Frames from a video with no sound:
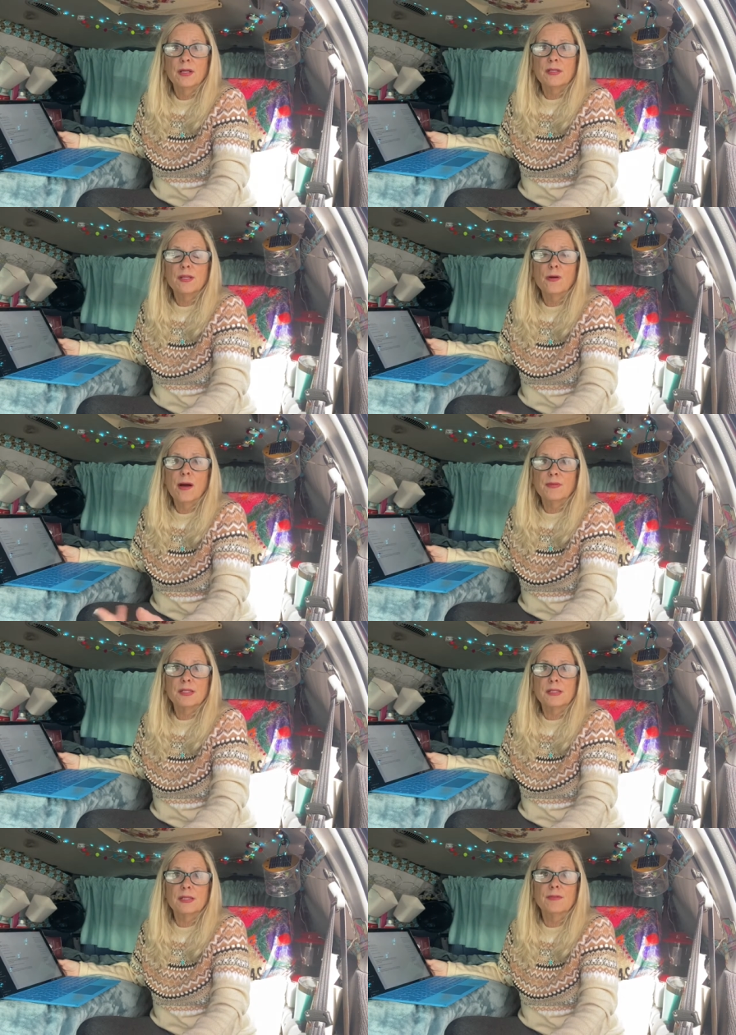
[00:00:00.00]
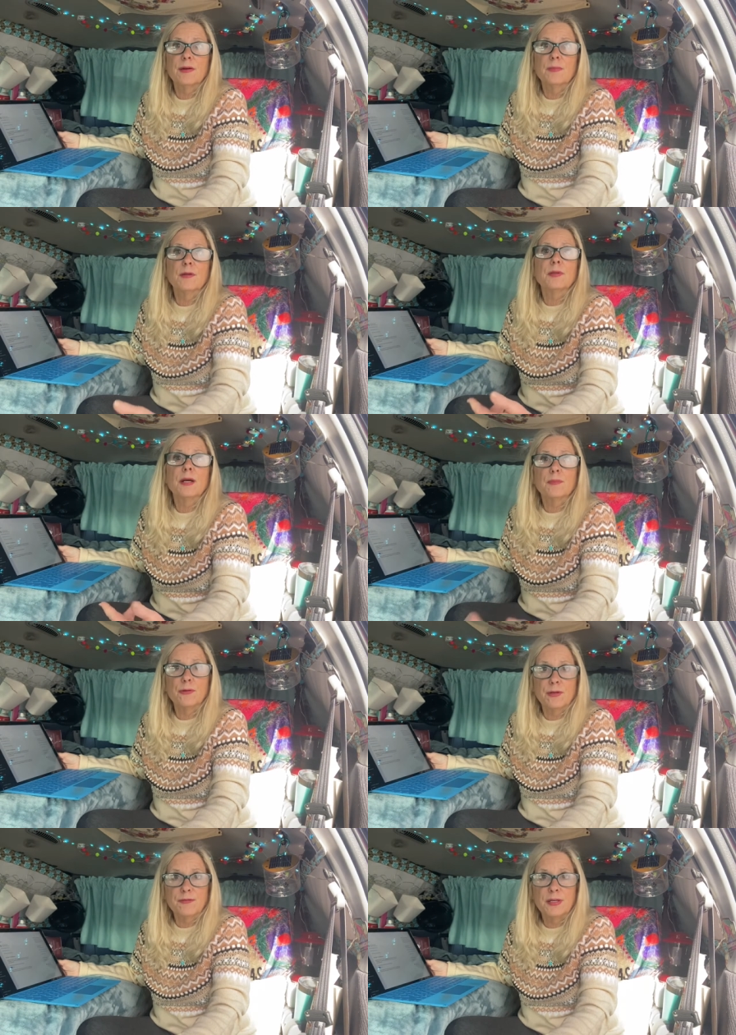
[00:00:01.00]
So obviously, if I'm going to be
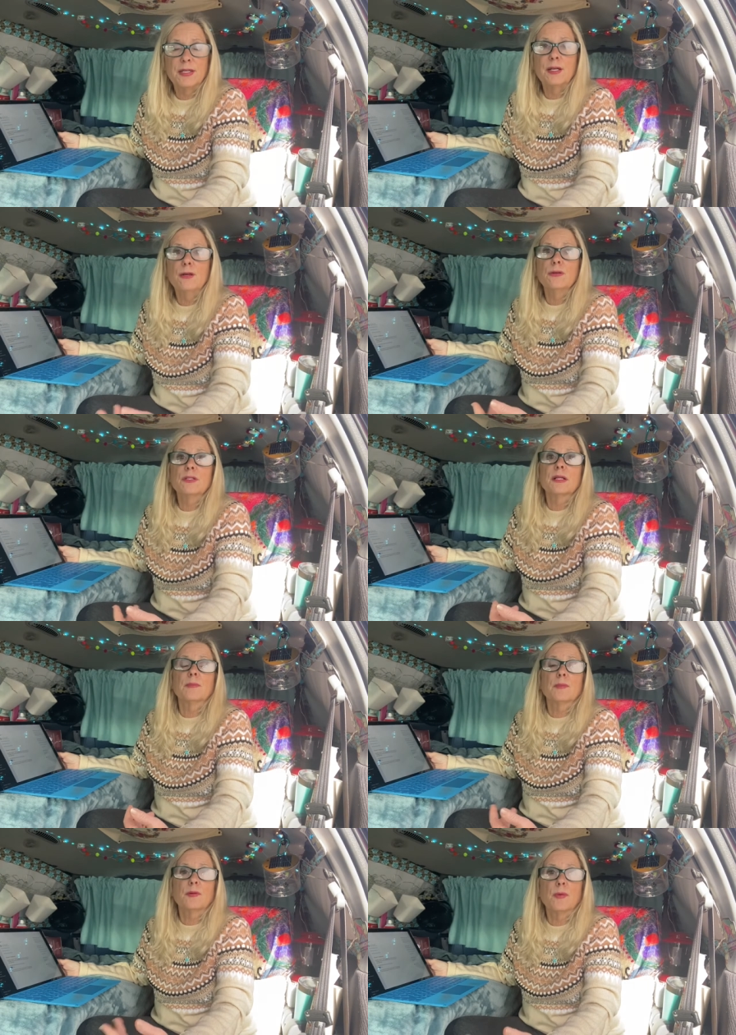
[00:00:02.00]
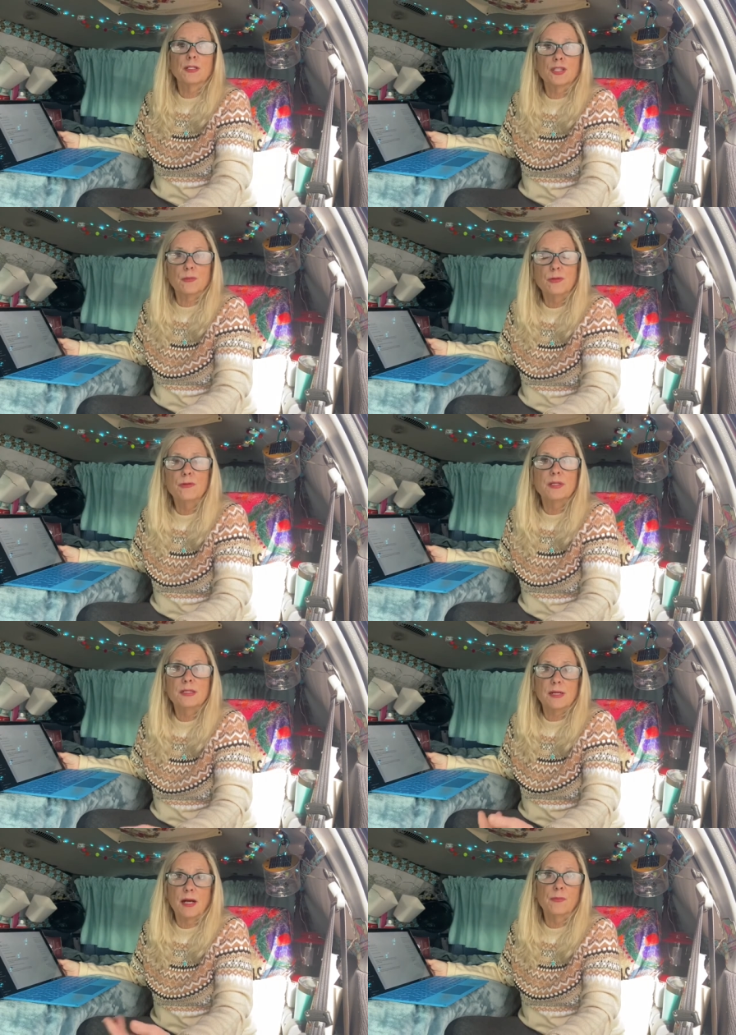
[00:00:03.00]
uploading videos and I'm going to be watching movies,
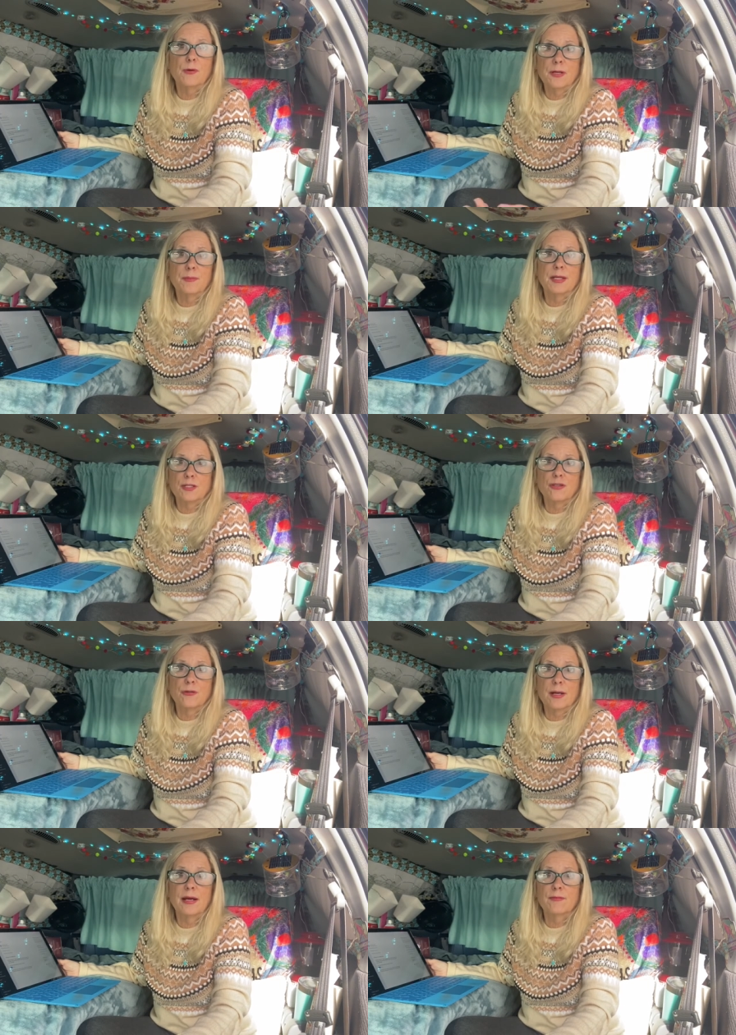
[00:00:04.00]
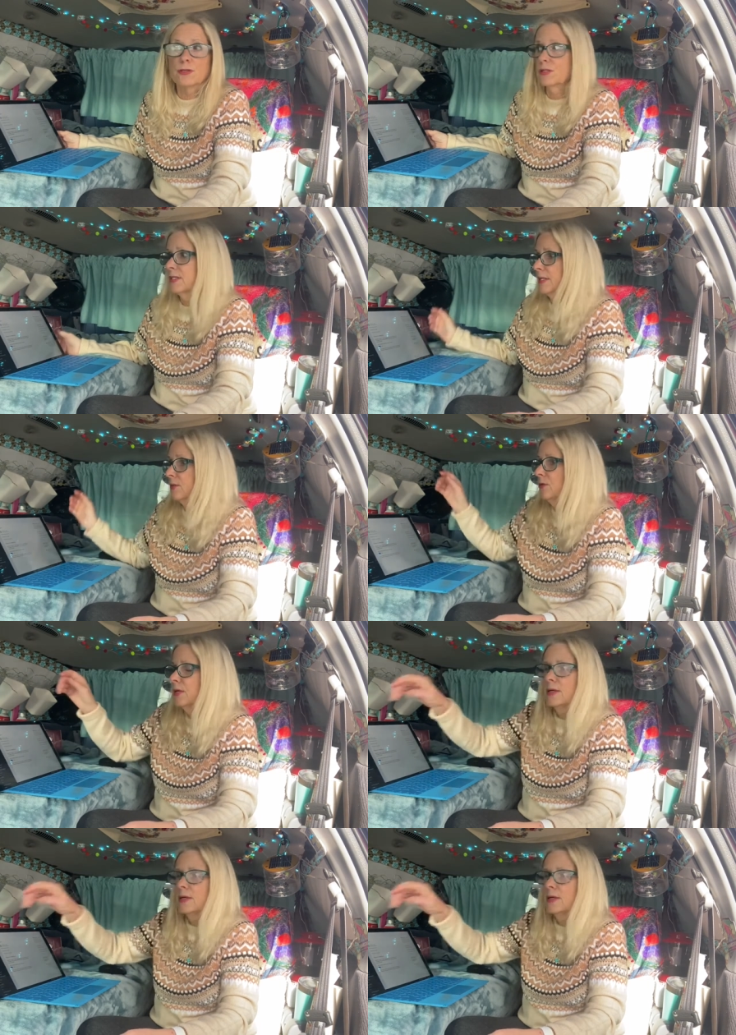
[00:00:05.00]
I want to make sure I have a good signal.